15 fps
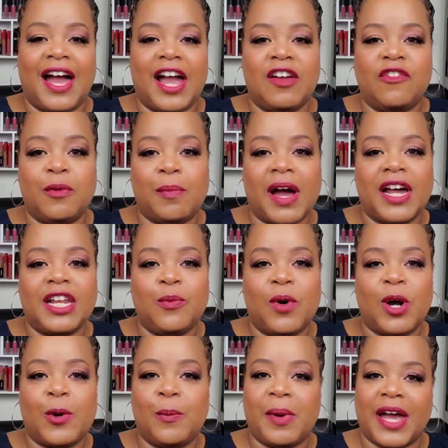everybody.
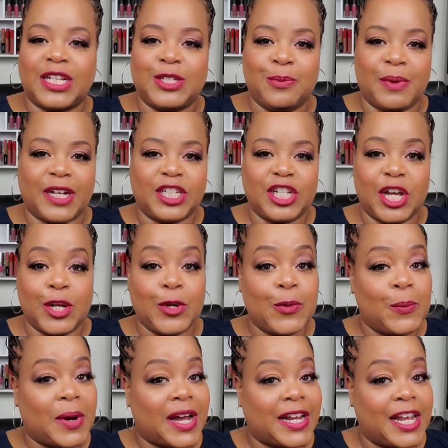Welcome back to my channel.
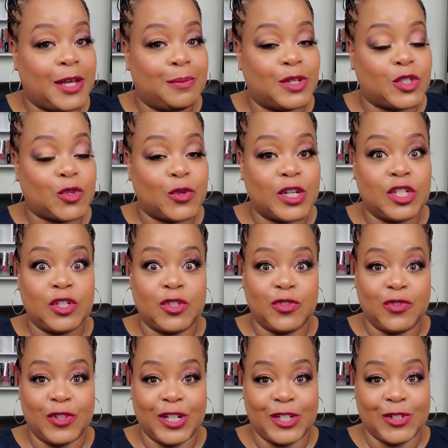My name is Chris.
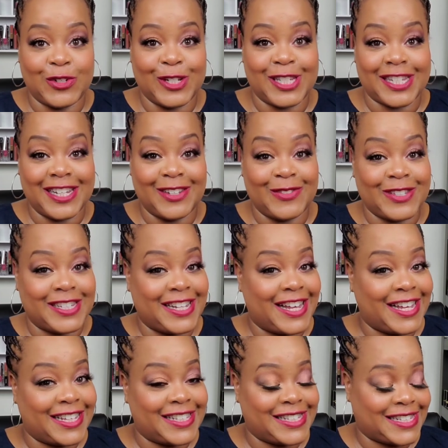You've reached ChrisLuvsLux.
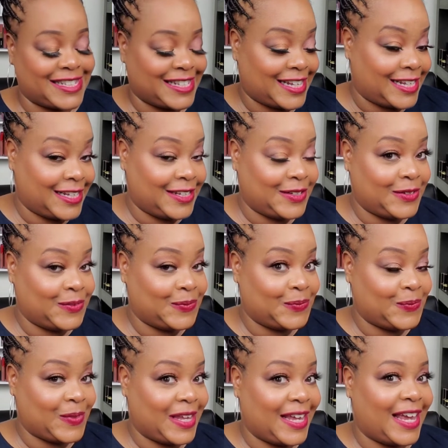
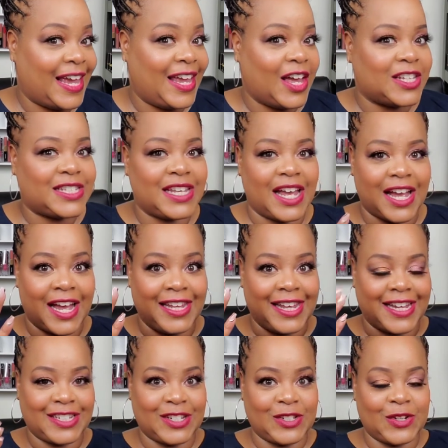And y'all see I got
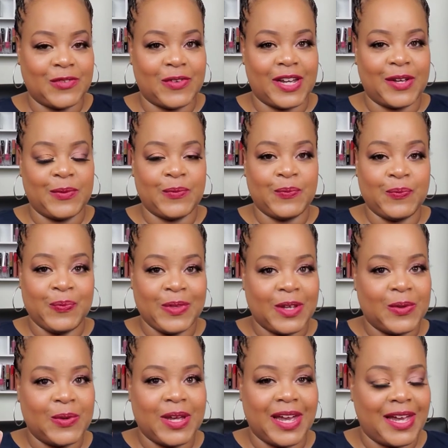lashes on, right?
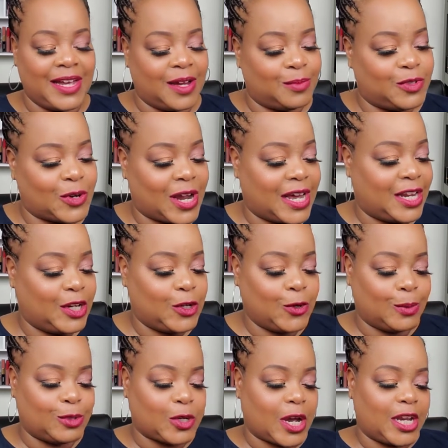Okay, I'm trying a
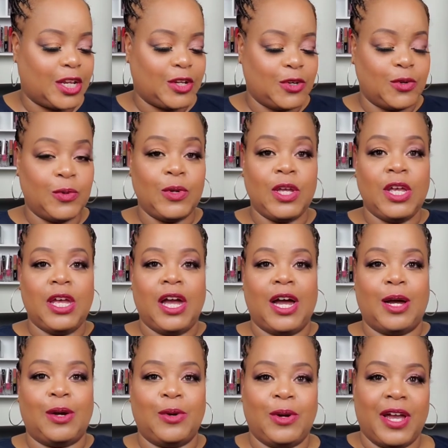new.
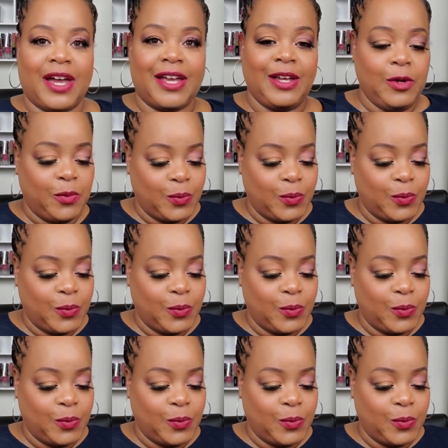Okay,